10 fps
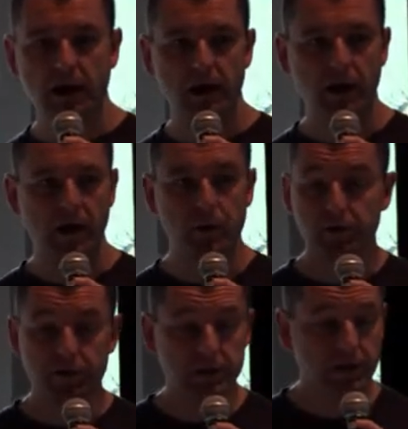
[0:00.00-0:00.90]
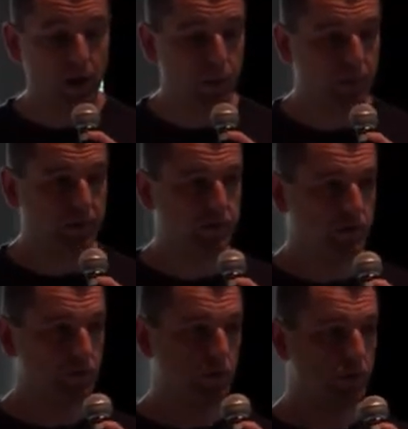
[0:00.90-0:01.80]
We're very open
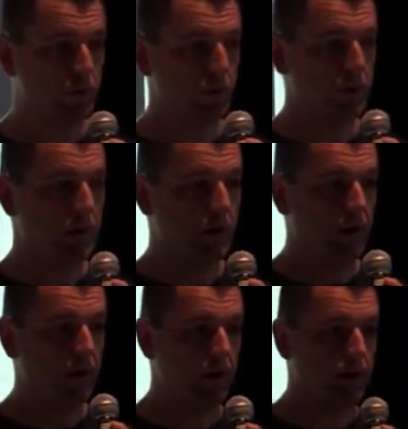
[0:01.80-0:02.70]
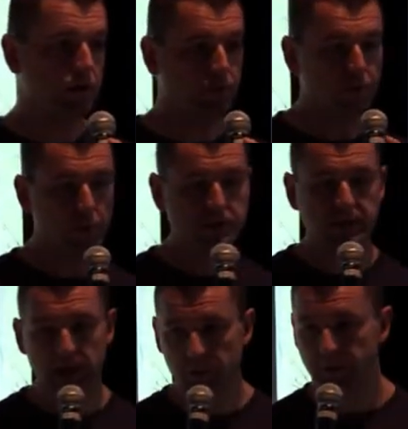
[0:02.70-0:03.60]
to
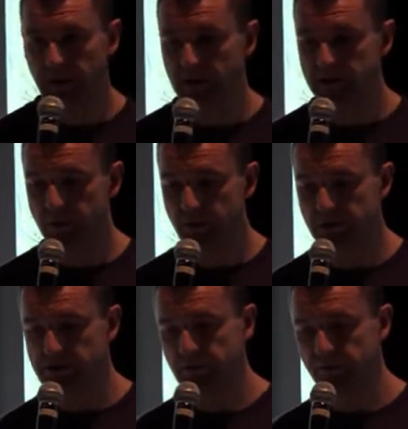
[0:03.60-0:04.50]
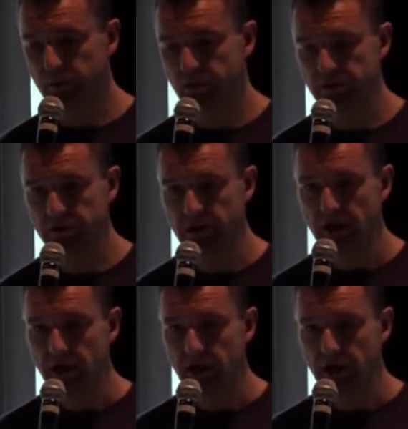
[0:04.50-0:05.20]
folks helping us with this effort.